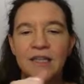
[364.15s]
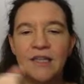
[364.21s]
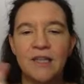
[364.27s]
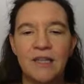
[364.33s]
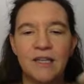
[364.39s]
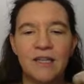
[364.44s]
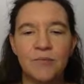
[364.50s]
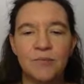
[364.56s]

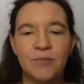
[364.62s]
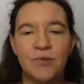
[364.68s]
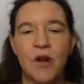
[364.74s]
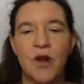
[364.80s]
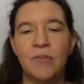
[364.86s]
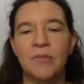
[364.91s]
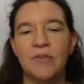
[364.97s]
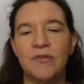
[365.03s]
these
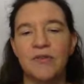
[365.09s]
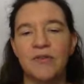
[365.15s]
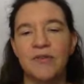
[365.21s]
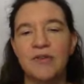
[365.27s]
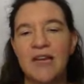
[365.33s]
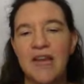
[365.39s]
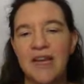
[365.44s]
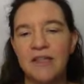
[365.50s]
problems.
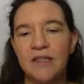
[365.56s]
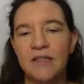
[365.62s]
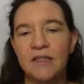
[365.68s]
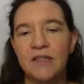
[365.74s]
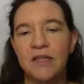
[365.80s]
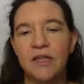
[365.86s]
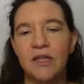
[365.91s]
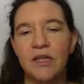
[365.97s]
We relate the
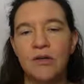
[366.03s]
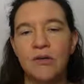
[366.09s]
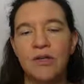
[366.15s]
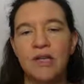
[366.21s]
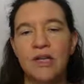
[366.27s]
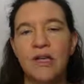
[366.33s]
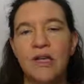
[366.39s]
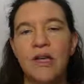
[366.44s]

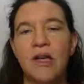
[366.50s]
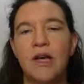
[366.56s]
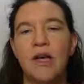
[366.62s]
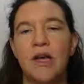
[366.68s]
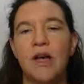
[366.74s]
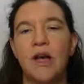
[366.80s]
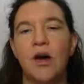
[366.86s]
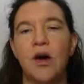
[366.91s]
security
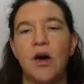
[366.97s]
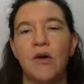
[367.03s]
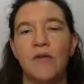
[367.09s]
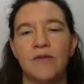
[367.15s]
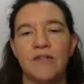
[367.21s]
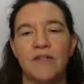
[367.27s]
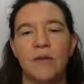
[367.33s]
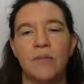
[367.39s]
of
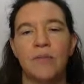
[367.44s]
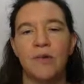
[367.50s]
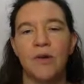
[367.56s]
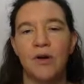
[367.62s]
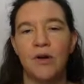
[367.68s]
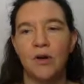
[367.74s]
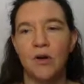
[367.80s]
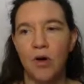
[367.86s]
some
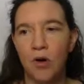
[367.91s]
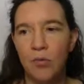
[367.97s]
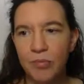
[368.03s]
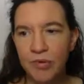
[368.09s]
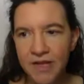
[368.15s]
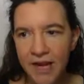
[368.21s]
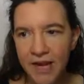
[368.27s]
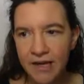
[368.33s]

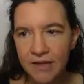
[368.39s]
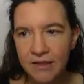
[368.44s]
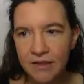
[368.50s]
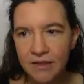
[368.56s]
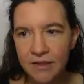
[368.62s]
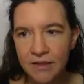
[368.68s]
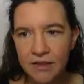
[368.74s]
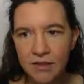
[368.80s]
complicated
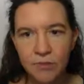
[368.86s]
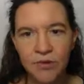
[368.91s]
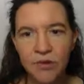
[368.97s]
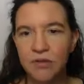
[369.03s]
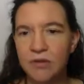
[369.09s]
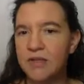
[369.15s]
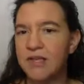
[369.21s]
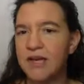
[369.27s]
system.
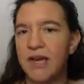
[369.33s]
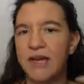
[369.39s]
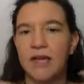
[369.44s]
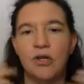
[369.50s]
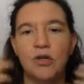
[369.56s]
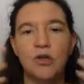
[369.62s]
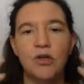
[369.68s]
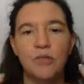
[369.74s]
You're
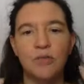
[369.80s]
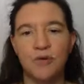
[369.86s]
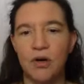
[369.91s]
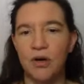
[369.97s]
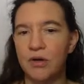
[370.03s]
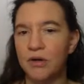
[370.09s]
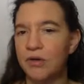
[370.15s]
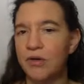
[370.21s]
designing a new
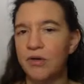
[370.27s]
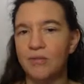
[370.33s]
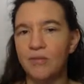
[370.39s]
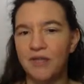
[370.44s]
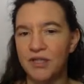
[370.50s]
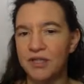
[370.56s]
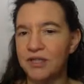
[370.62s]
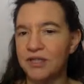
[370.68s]
protocol,
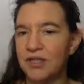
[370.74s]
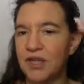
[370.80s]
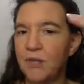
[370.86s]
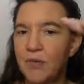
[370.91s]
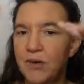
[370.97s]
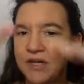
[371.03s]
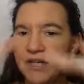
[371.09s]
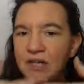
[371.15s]
which is
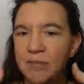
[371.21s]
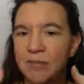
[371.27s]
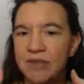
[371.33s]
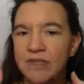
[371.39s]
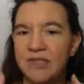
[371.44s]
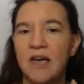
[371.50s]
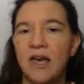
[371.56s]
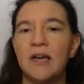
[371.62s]
somewhere deep
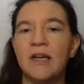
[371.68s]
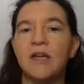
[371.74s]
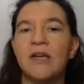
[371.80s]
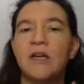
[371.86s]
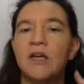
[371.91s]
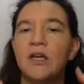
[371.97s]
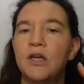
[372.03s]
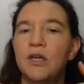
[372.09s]
inside
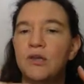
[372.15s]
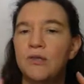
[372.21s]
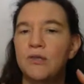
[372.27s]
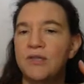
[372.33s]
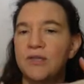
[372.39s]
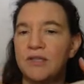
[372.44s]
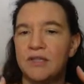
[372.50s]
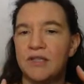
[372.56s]

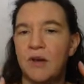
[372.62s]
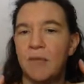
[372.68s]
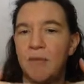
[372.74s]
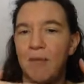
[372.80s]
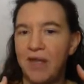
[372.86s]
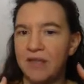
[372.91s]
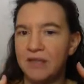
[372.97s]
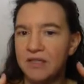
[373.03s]
using some
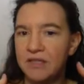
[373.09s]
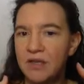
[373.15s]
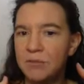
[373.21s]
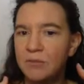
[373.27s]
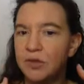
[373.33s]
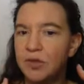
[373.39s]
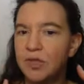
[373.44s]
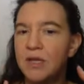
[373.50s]
math
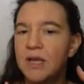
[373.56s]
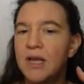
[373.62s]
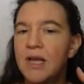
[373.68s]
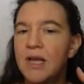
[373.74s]
assumption,